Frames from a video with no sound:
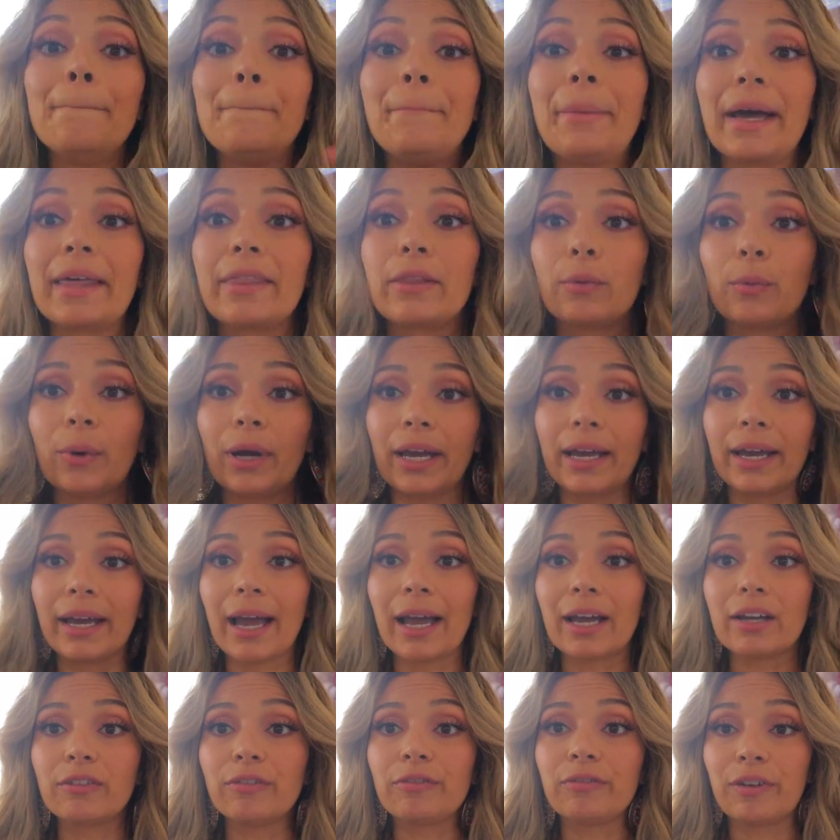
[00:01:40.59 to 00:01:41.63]
By the way,
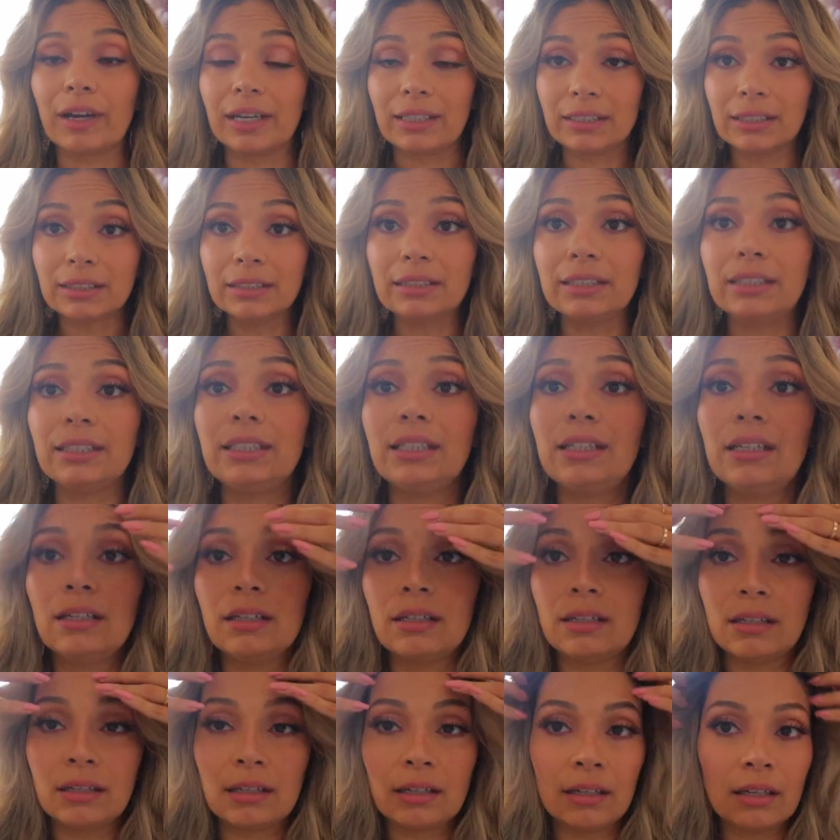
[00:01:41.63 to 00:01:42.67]
I finally
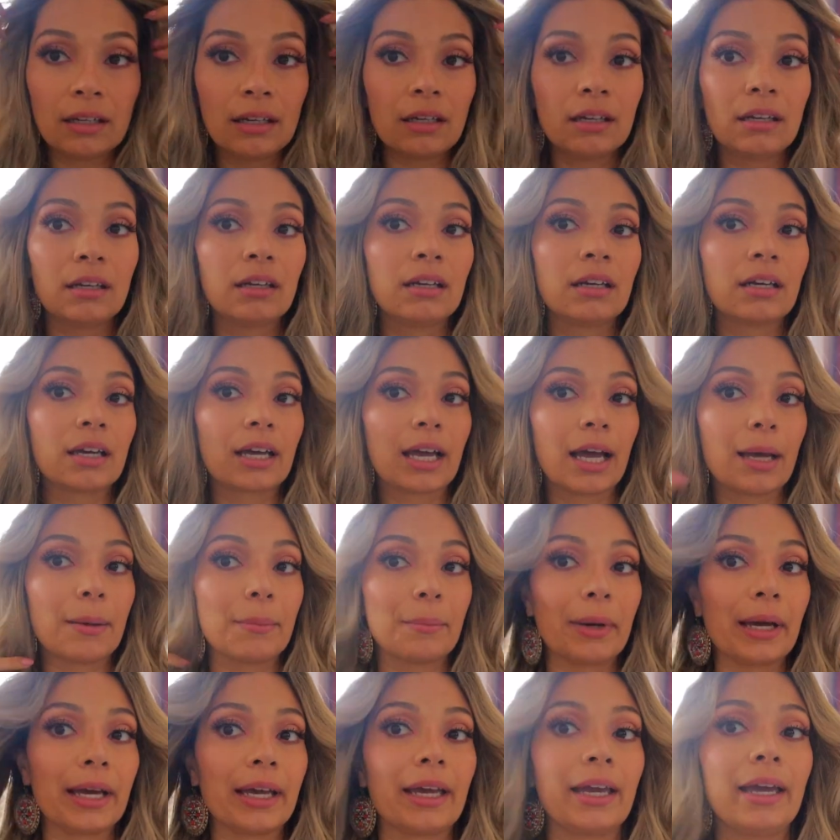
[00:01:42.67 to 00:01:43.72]
got
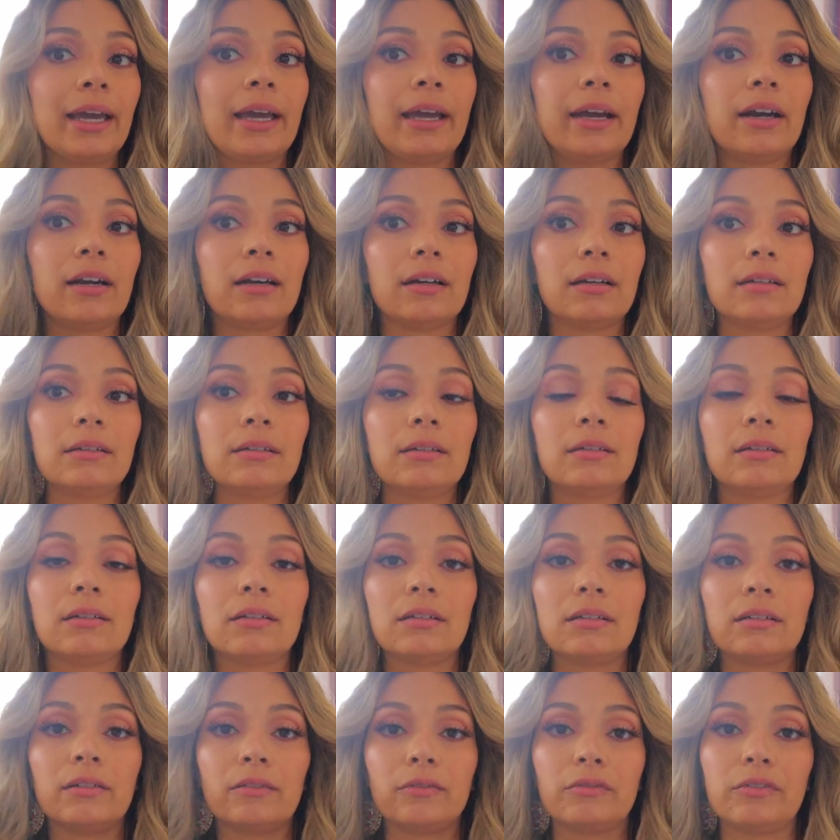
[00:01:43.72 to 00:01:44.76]
my hair
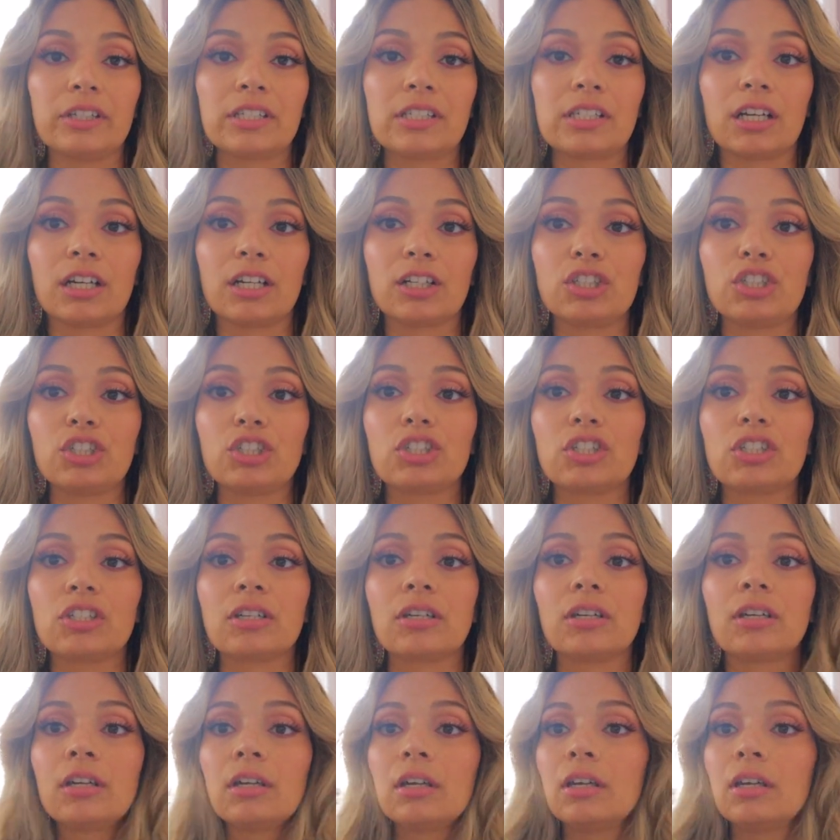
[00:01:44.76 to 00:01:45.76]
retouched.